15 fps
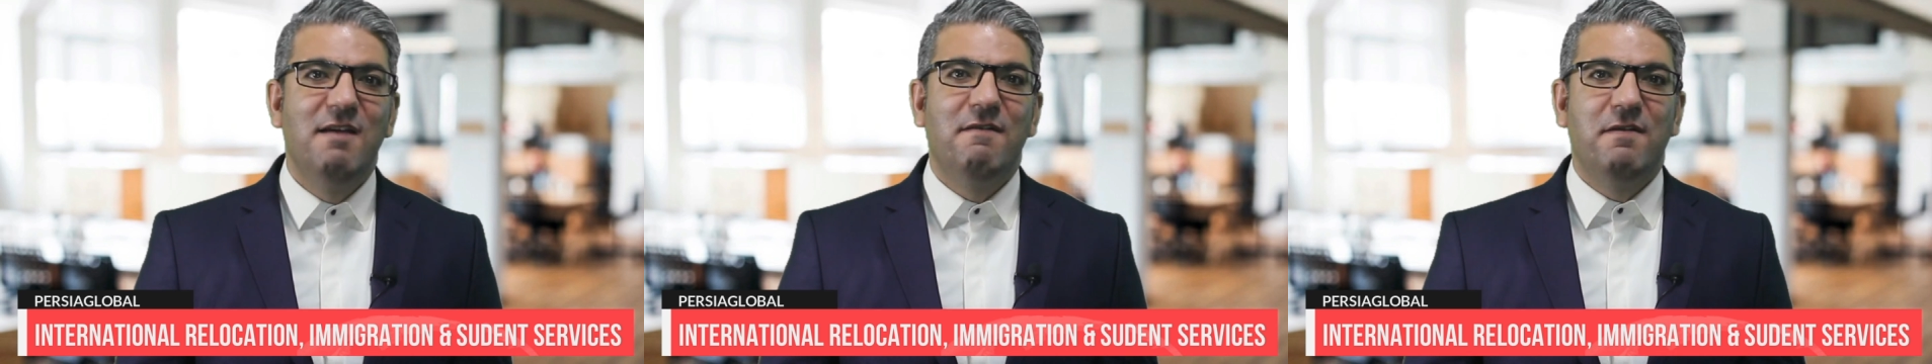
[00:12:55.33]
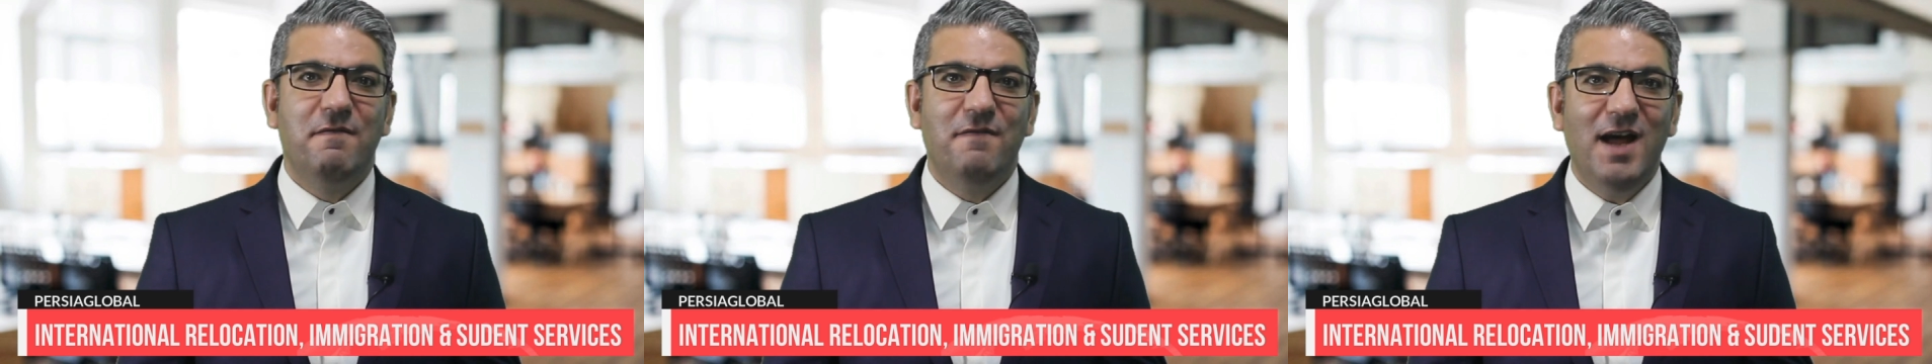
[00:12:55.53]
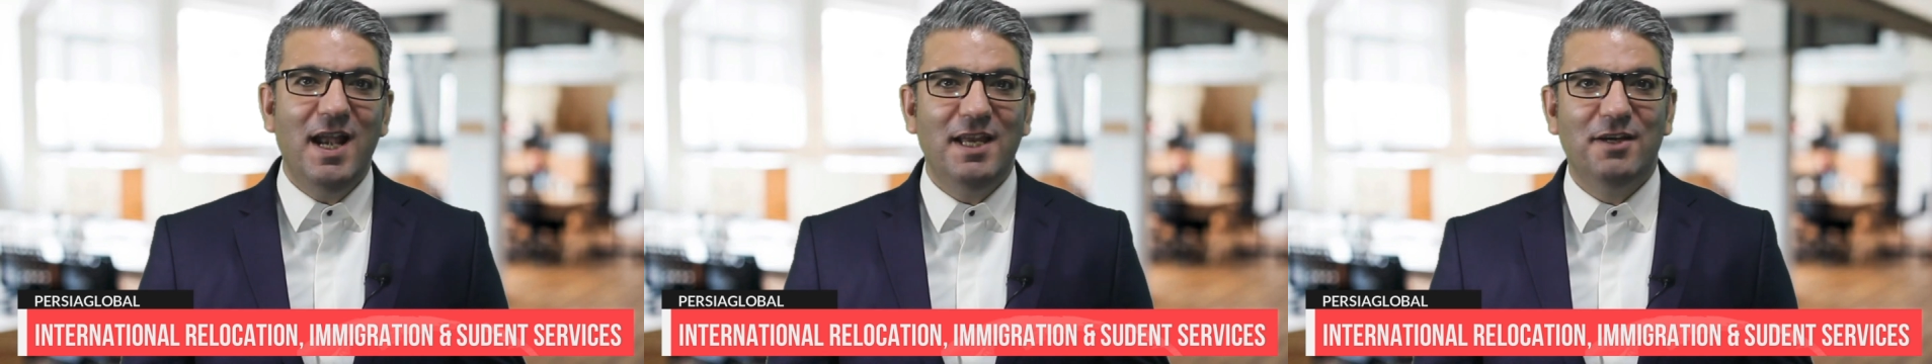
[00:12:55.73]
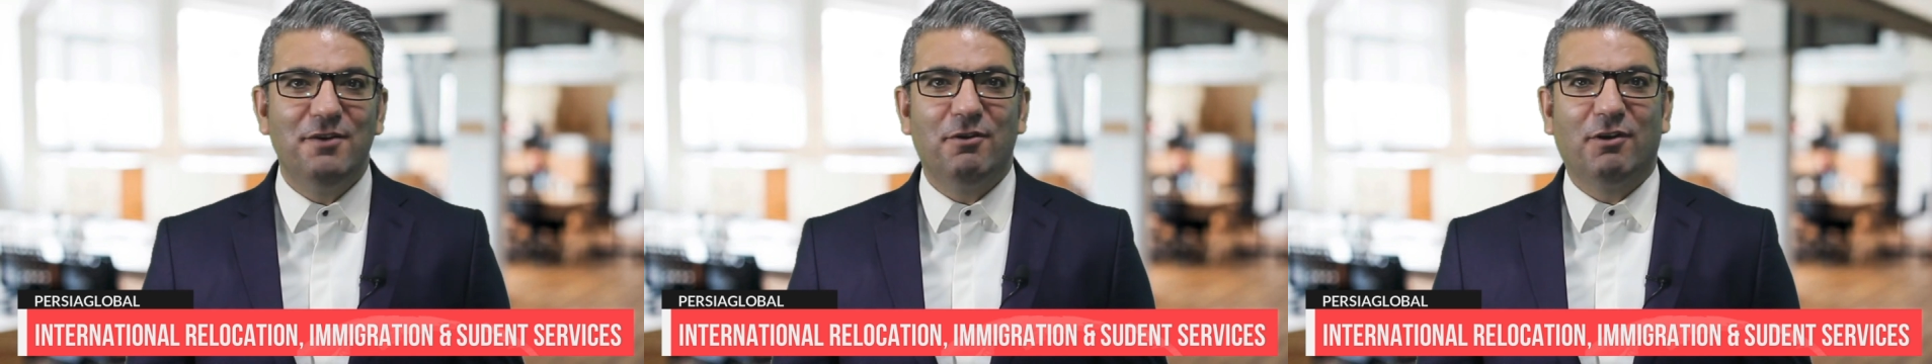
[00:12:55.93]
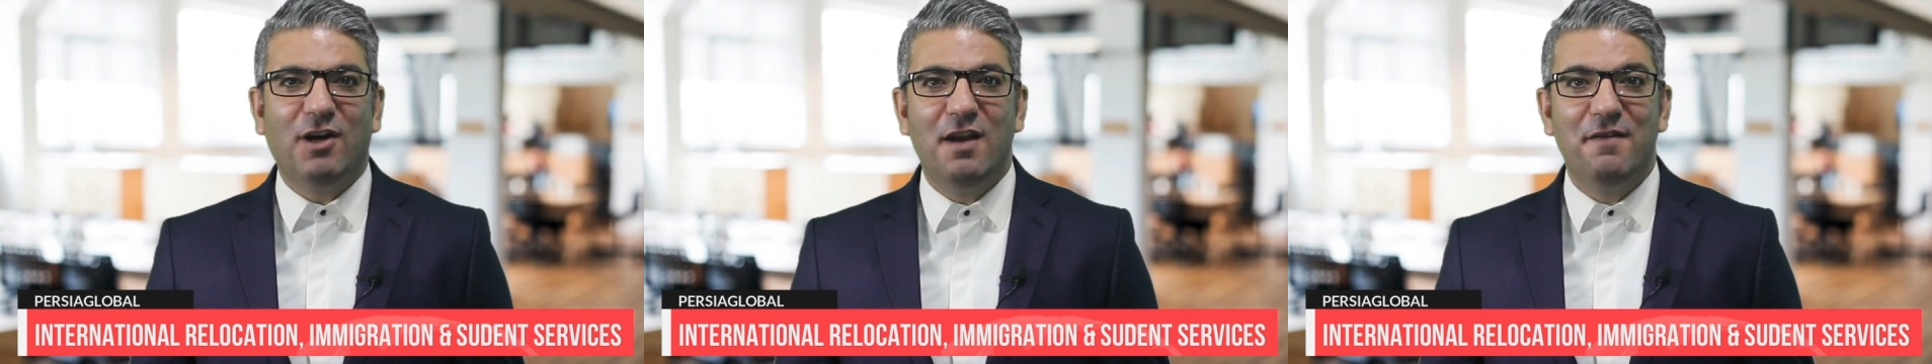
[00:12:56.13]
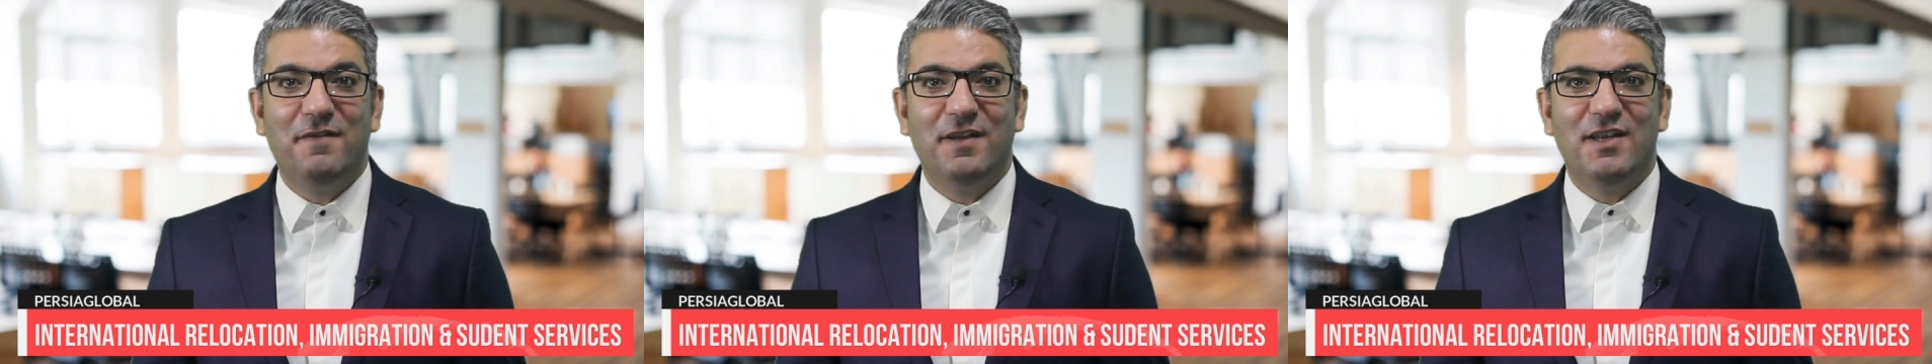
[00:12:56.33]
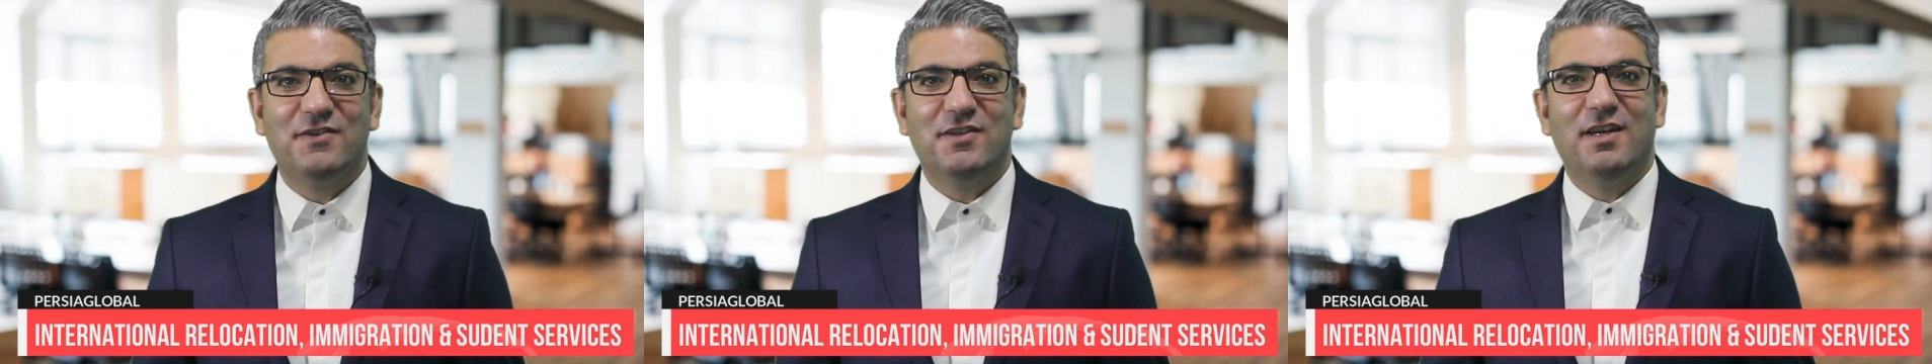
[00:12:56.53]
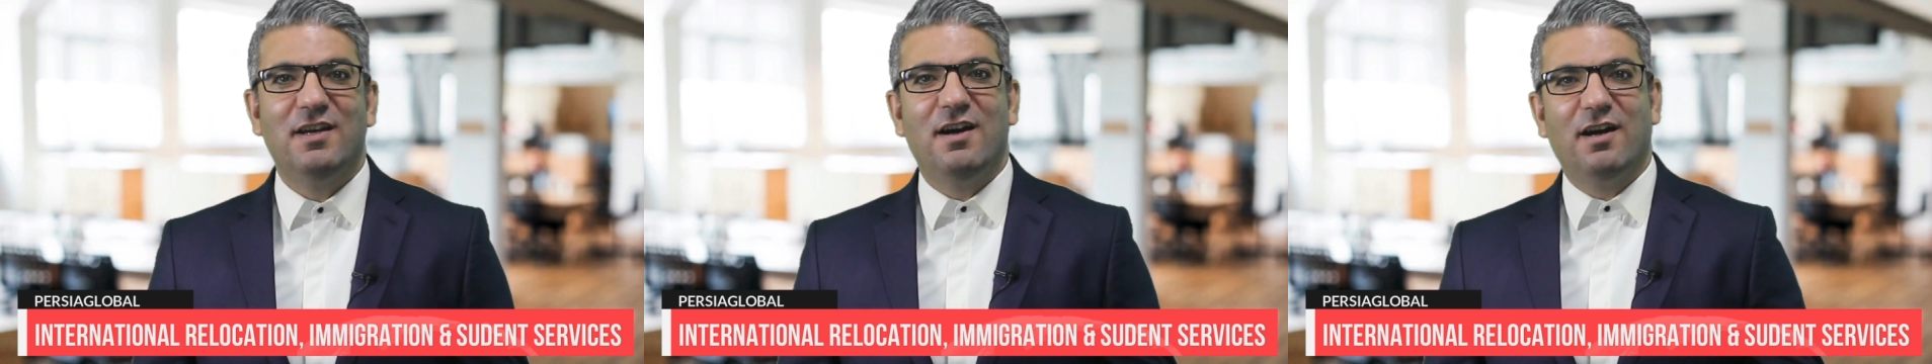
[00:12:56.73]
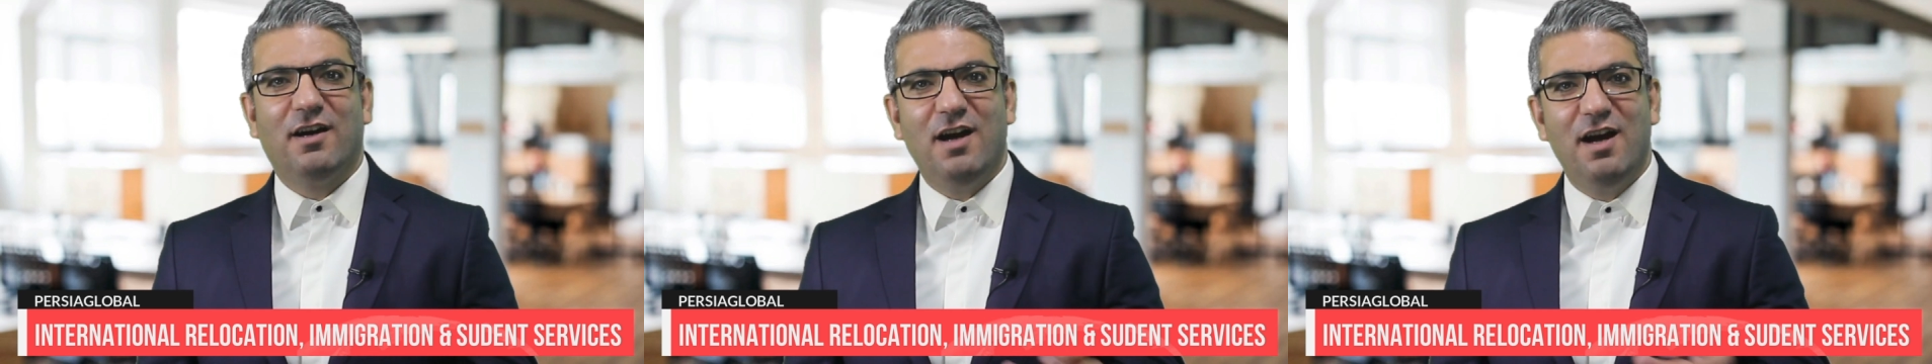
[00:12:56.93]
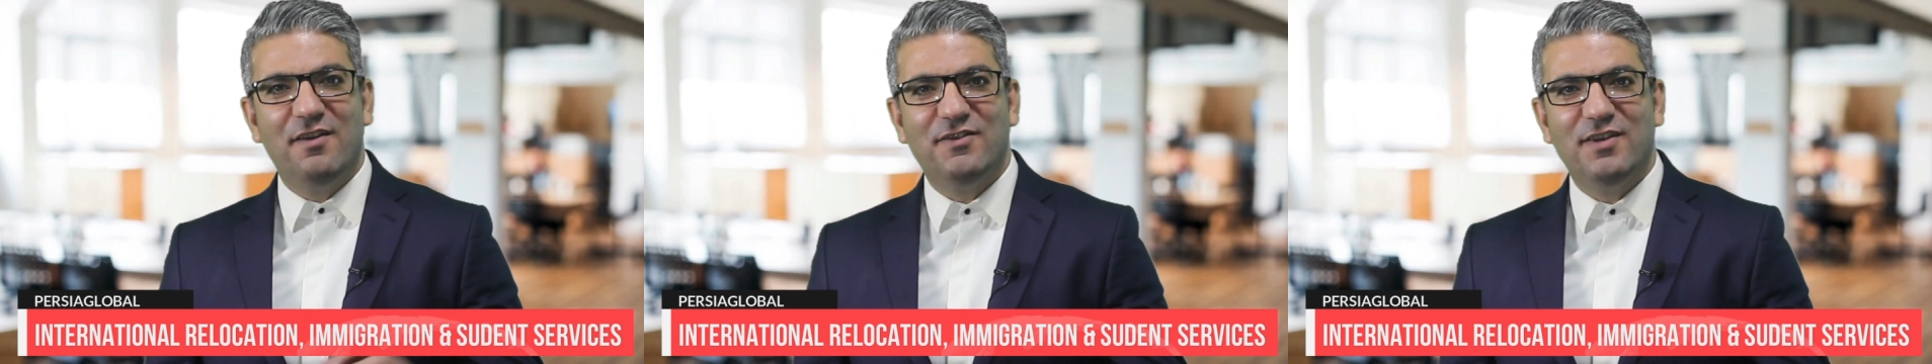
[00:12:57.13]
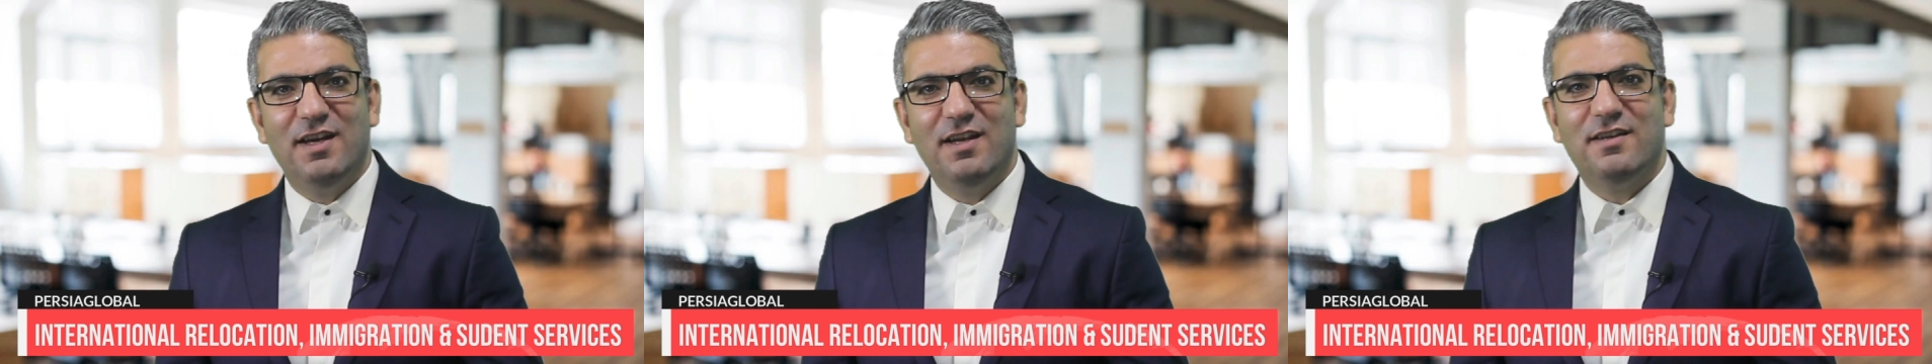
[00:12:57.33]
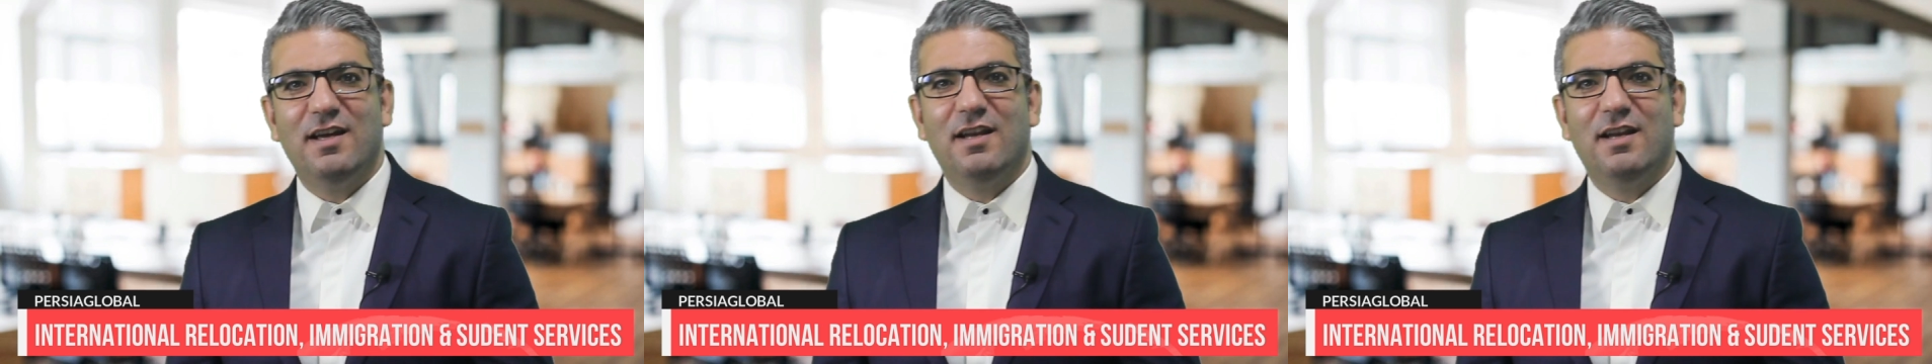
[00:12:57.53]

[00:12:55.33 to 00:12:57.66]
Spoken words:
We value your confidence in our content